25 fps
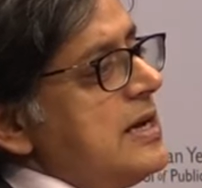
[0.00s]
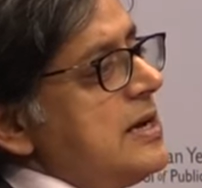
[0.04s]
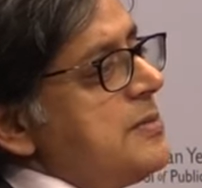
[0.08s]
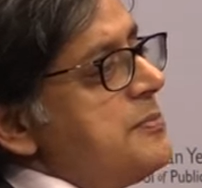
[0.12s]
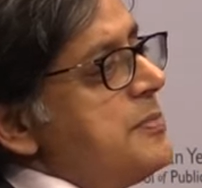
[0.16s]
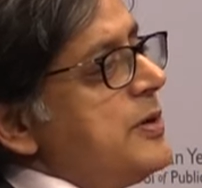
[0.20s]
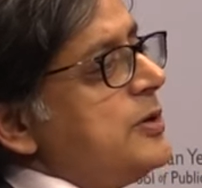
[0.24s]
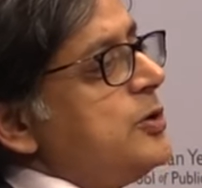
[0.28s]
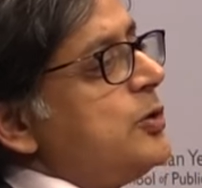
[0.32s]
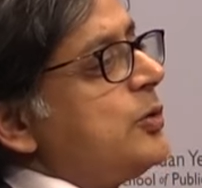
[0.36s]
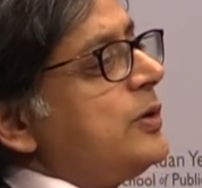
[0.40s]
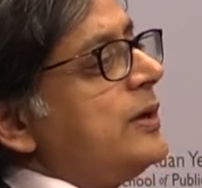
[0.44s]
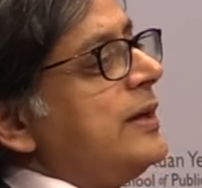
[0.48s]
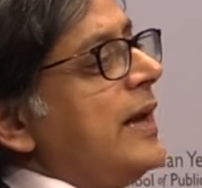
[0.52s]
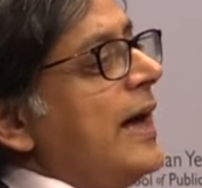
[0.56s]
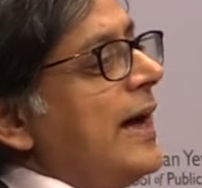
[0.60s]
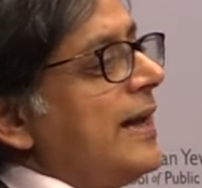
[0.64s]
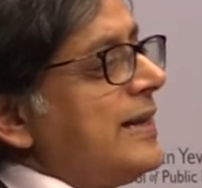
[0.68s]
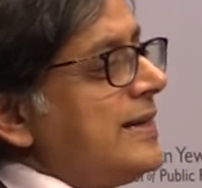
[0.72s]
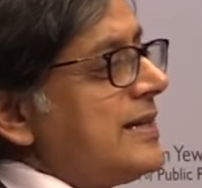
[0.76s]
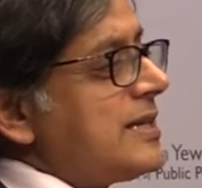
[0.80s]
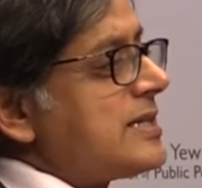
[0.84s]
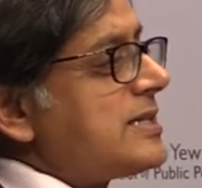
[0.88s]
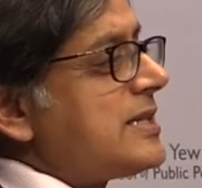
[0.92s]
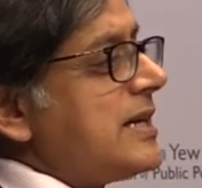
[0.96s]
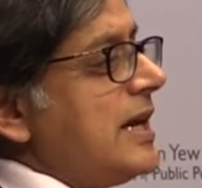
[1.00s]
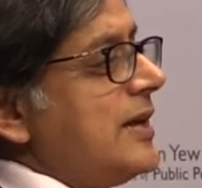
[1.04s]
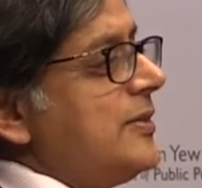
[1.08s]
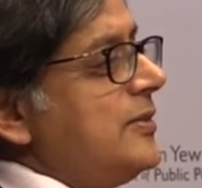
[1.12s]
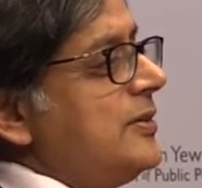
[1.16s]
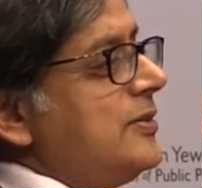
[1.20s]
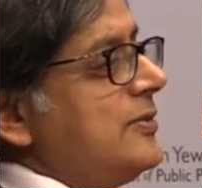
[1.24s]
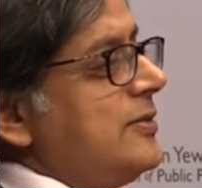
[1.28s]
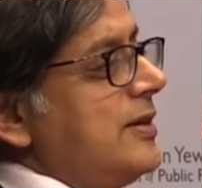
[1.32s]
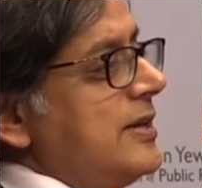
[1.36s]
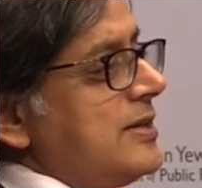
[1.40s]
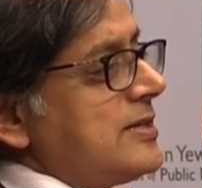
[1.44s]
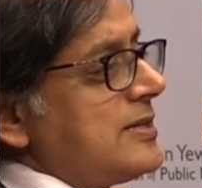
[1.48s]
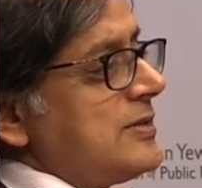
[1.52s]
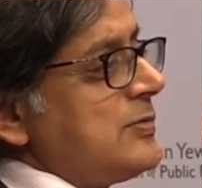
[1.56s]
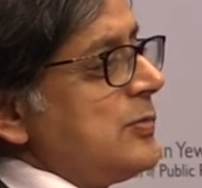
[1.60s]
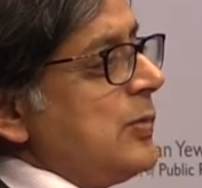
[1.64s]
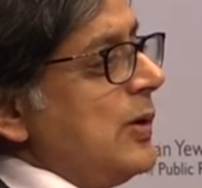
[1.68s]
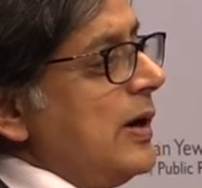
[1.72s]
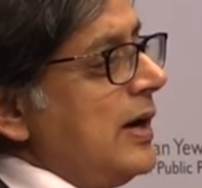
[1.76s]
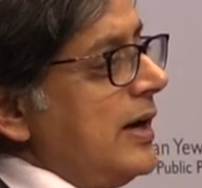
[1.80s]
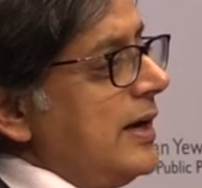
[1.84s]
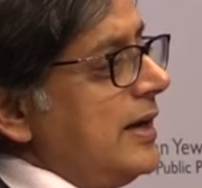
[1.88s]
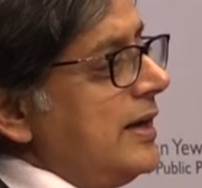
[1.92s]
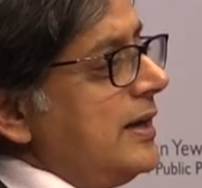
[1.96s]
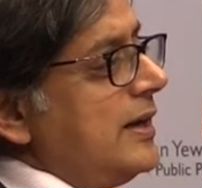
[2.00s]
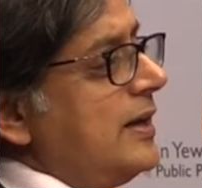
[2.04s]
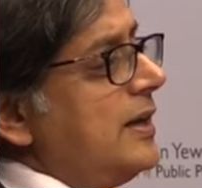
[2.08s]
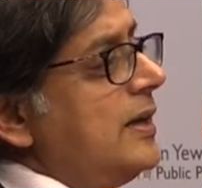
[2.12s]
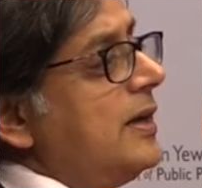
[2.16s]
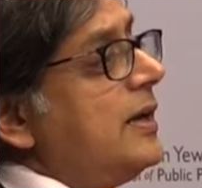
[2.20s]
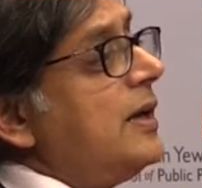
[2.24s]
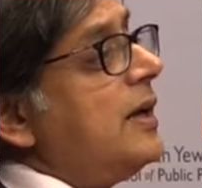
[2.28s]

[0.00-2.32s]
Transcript: But you can understand the reason why